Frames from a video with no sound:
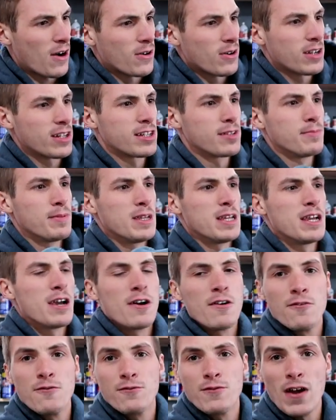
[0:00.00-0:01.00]
found it to
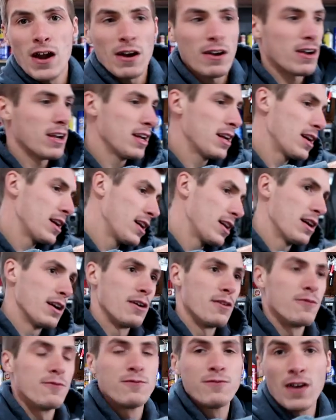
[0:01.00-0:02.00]
be very
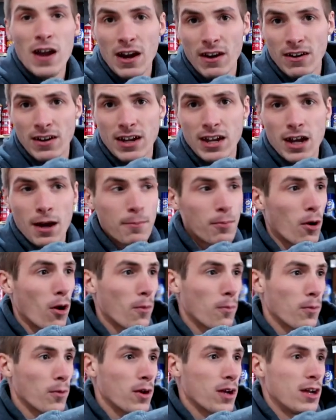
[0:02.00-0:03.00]
very
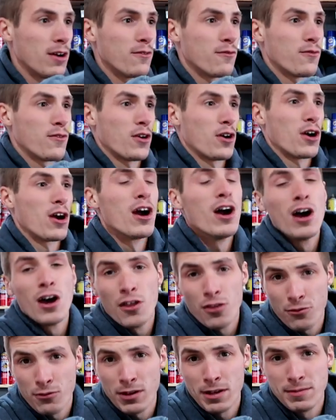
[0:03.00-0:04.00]
appropriate for
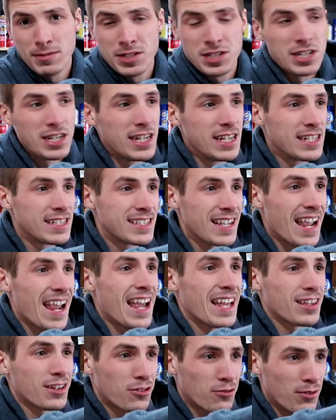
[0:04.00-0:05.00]
3D Machines
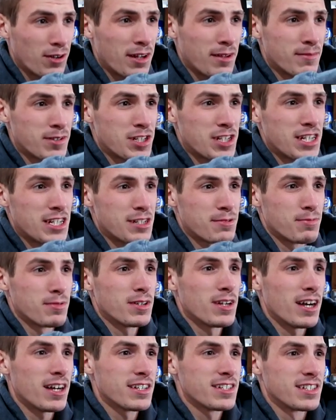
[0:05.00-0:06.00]
and the 3D Machines
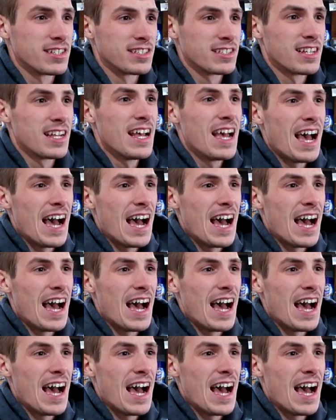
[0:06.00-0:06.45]
Productions.